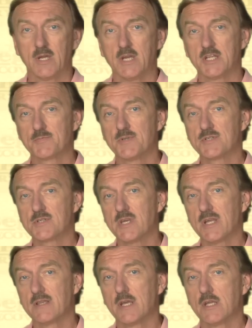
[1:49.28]
It's been
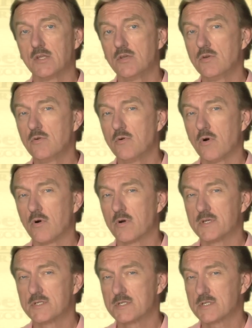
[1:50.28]
said that you are
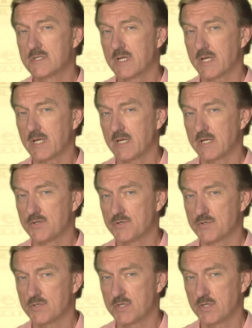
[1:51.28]
as sick as
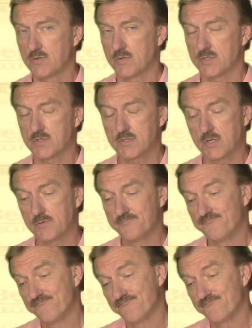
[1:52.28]
your secrets, so
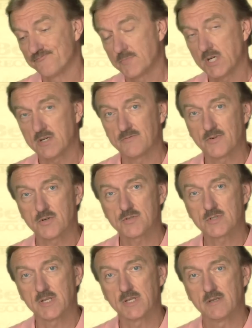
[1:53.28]

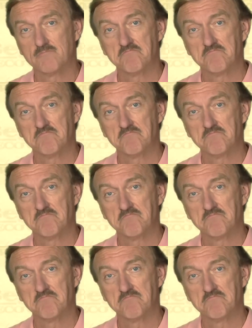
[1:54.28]
conversely,